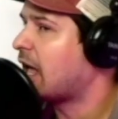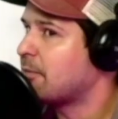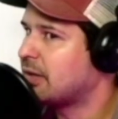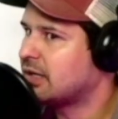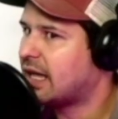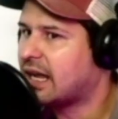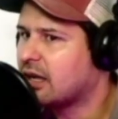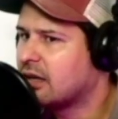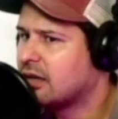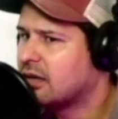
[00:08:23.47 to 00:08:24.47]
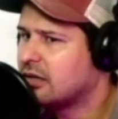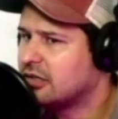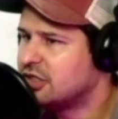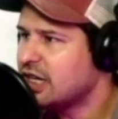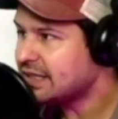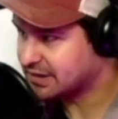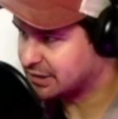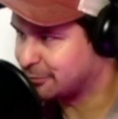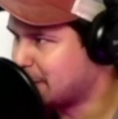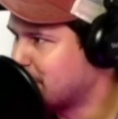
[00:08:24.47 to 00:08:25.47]
mean,
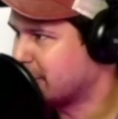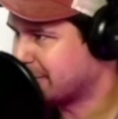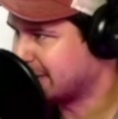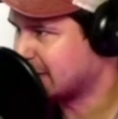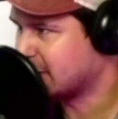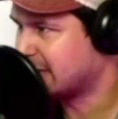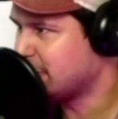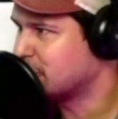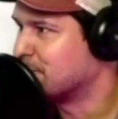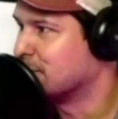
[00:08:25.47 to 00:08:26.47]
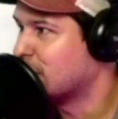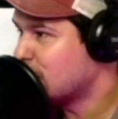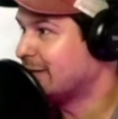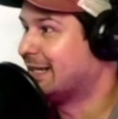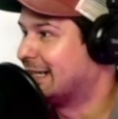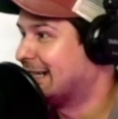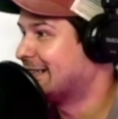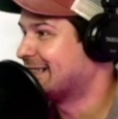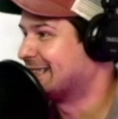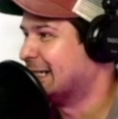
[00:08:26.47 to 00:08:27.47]
dozens of people would have been killed. He was blowing
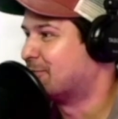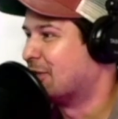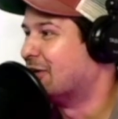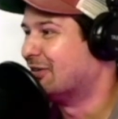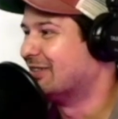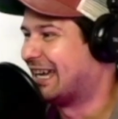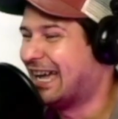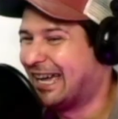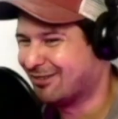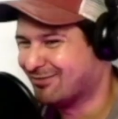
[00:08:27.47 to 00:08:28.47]
cars up the whole time.